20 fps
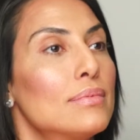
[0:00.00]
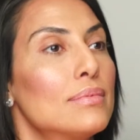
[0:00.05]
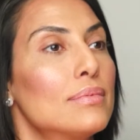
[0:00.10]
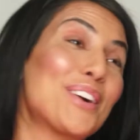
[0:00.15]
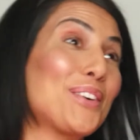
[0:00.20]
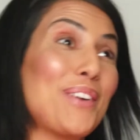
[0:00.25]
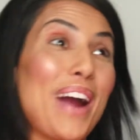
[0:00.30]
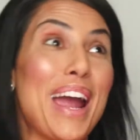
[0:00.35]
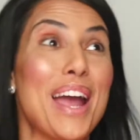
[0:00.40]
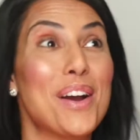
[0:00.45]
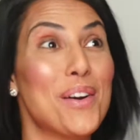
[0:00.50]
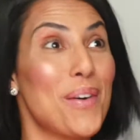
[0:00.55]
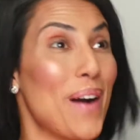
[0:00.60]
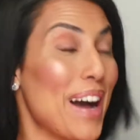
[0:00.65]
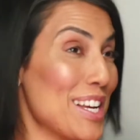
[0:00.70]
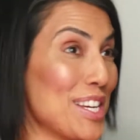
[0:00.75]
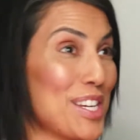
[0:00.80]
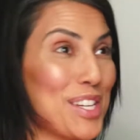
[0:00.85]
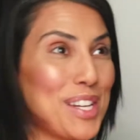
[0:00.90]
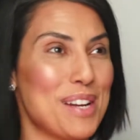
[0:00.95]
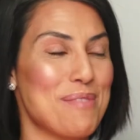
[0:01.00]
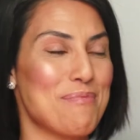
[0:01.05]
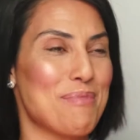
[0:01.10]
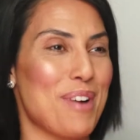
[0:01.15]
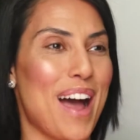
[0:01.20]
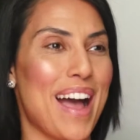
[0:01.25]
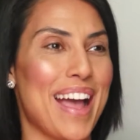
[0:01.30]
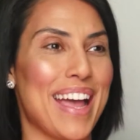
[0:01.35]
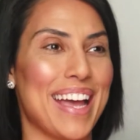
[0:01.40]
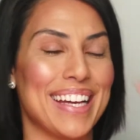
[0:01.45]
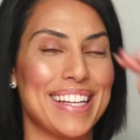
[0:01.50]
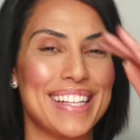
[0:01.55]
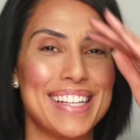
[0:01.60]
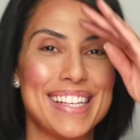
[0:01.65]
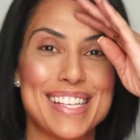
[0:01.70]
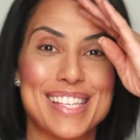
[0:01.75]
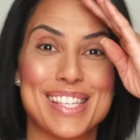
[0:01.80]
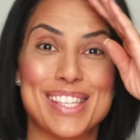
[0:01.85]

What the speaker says: Great question, Brian.